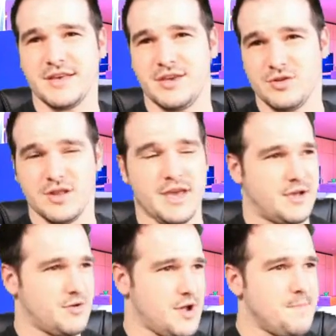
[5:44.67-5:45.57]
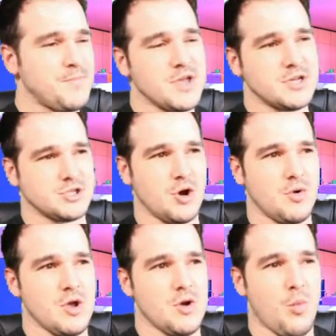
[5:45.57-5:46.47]
your link, okay?
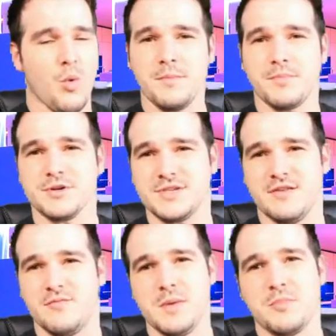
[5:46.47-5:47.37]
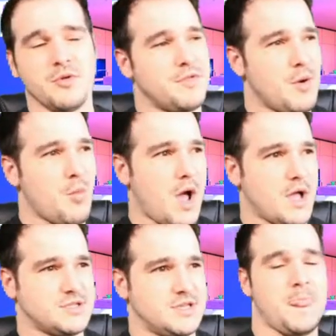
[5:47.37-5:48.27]
So 1% of people that
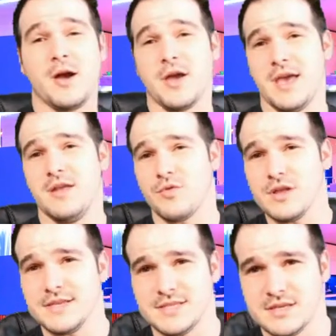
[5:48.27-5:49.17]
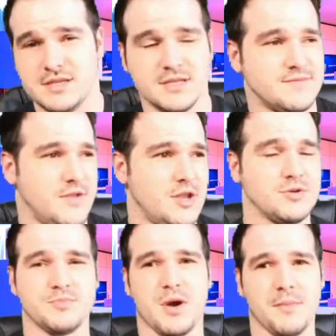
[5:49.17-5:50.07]
watch this, okay, and realistically, this video
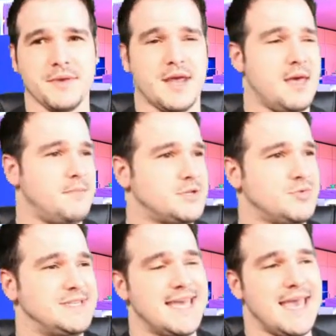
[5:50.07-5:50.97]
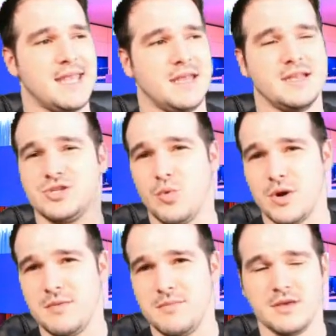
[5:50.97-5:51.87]
is probably gonna end between 10 and
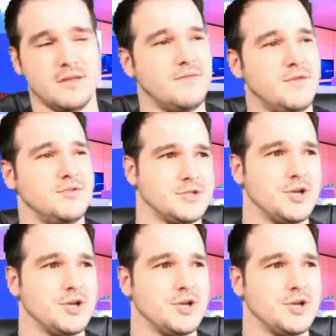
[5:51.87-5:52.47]
20 million views.